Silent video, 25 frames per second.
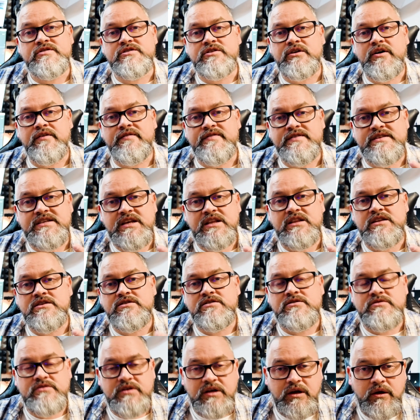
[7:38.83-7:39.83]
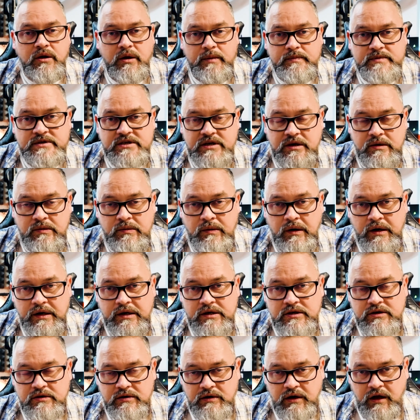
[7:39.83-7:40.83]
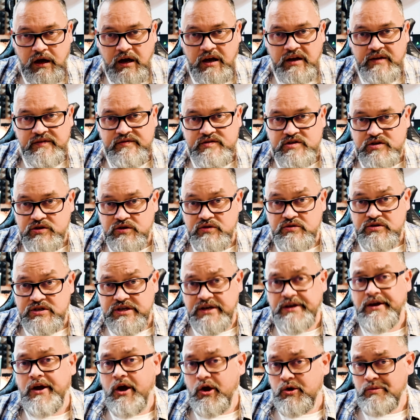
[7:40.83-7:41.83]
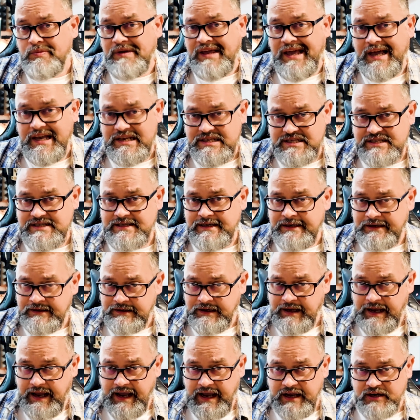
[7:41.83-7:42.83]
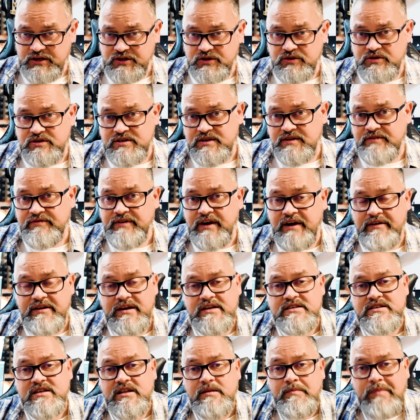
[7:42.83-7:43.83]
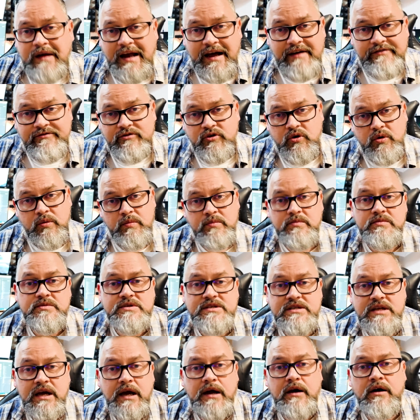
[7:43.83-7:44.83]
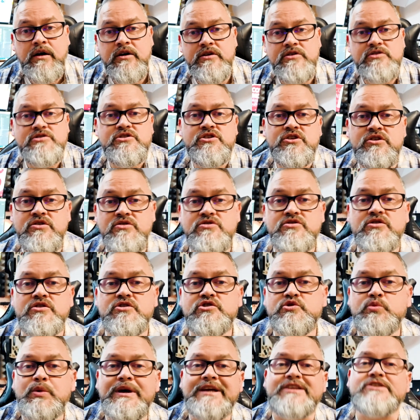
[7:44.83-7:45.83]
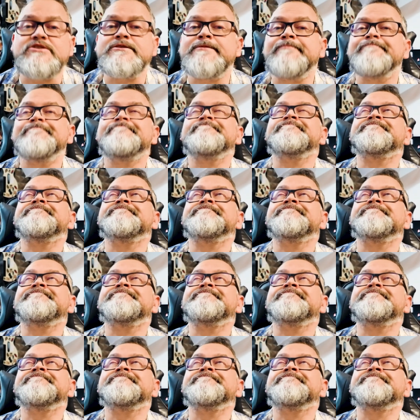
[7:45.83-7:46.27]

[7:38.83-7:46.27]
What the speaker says: So I've set the studio up so I can do lives using OBS and using various other platforms that I used to use on Twitch.